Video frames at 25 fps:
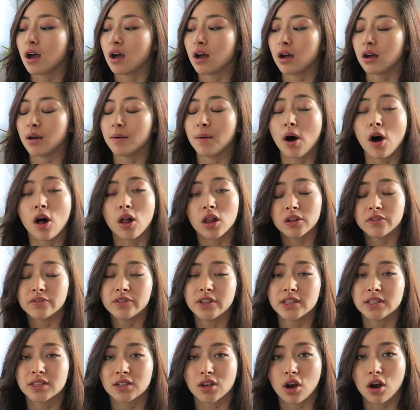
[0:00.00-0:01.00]
All of
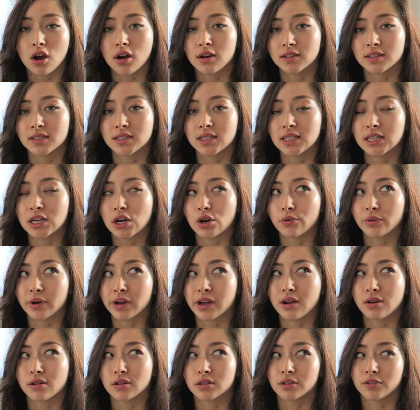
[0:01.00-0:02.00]
this costed
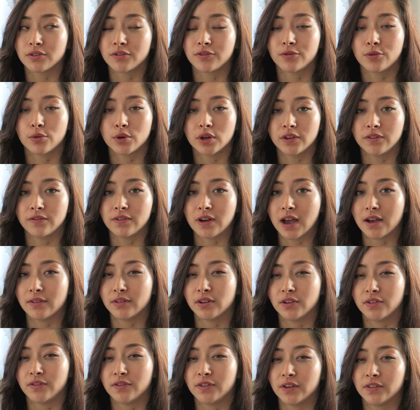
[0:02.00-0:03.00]
around
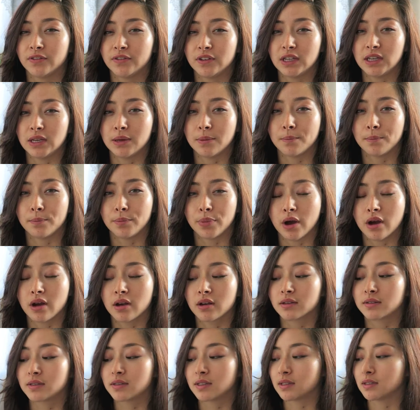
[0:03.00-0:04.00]
45 to 50
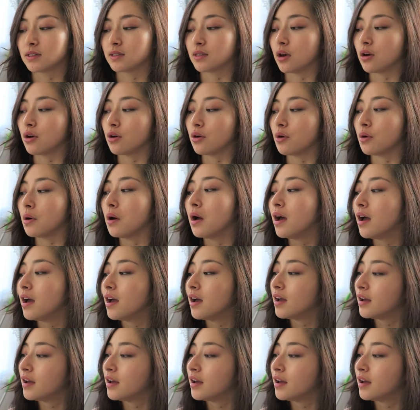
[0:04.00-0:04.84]
bucks, so